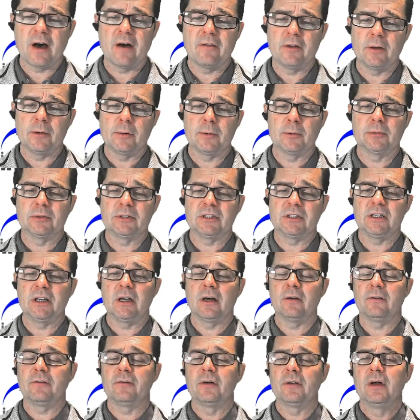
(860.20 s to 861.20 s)

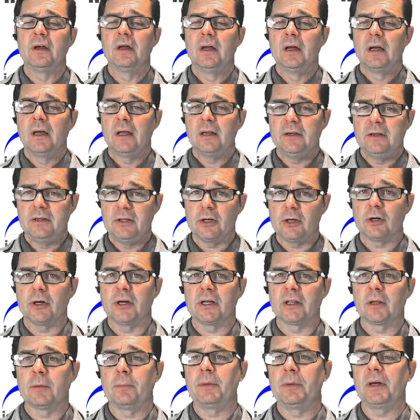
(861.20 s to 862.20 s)
MMCF during
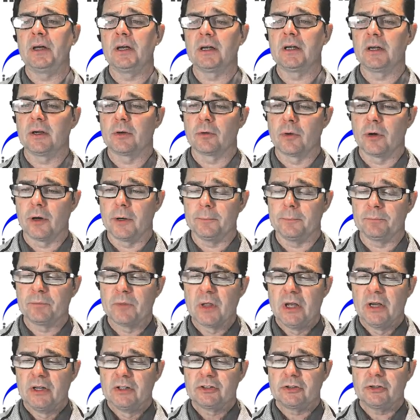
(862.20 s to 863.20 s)
the pigging run.
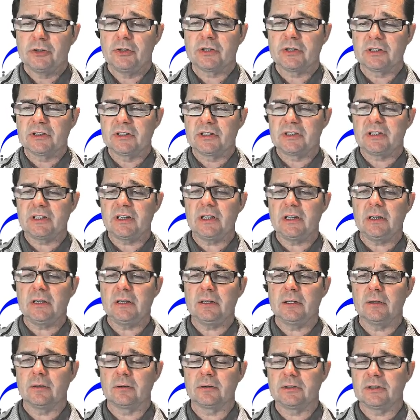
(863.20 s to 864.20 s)
So you can see,
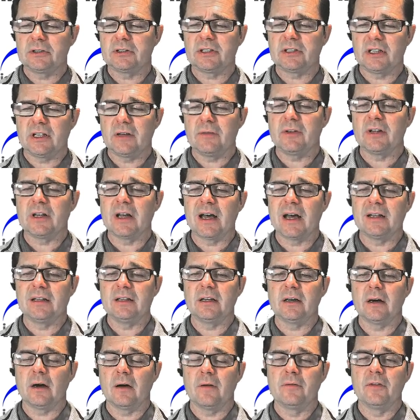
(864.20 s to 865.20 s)
just to give you an
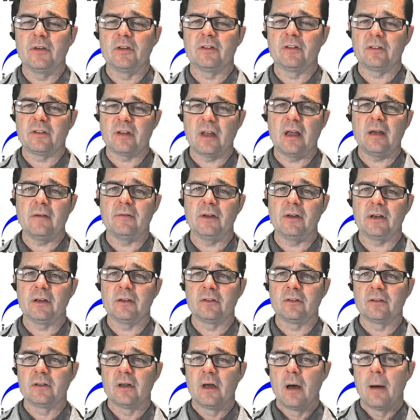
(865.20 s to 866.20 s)
idea of the
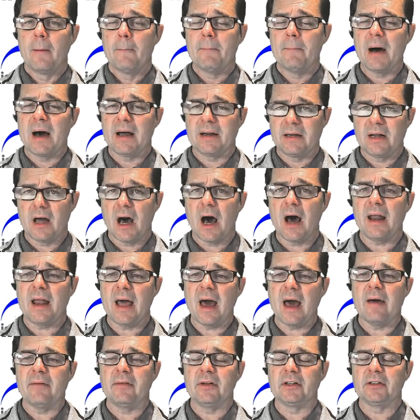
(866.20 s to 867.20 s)
savings by not
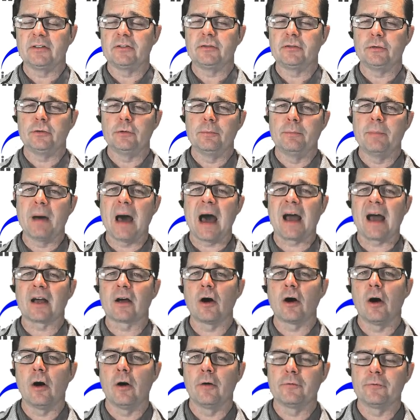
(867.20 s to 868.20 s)
having to back
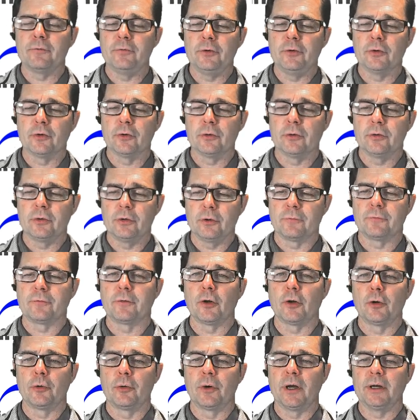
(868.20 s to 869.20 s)
off your
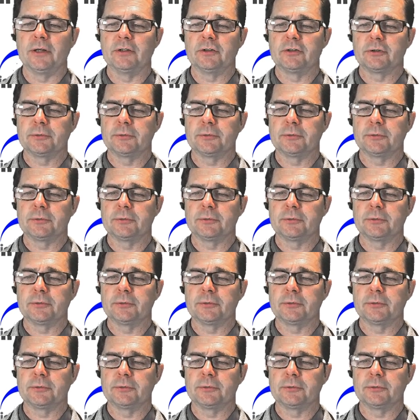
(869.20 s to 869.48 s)
flow rates.